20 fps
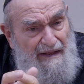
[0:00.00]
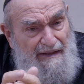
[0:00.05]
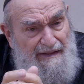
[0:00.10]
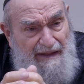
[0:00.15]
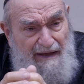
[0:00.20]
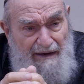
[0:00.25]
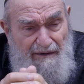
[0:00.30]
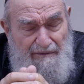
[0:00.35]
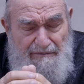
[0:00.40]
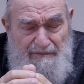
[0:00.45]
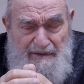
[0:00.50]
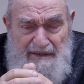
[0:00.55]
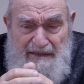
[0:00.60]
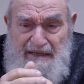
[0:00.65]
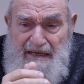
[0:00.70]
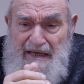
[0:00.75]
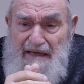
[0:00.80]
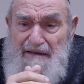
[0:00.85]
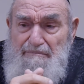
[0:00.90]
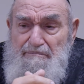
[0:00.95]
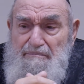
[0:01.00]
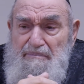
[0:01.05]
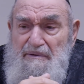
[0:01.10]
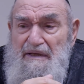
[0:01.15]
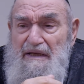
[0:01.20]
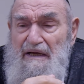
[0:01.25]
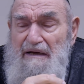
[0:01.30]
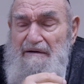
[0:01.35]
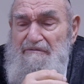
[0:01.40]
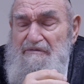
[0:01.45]
Now, it can't
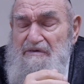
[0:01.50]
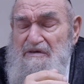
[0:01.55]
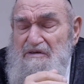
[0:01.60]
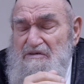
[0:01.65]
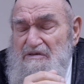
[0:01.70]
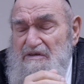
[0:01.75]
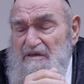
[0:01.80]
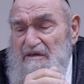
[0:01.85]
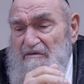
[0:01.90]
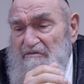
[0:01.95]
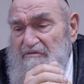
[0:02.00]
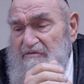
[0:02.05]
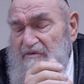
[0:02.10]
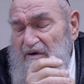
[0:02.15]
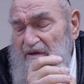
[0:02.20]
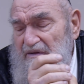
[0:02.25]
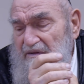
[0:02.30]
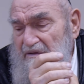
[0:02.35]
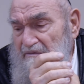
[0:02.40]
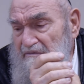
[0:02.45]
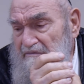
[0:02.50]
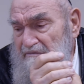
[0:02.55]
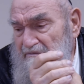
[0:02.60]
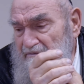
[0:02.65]
be, obviously, the father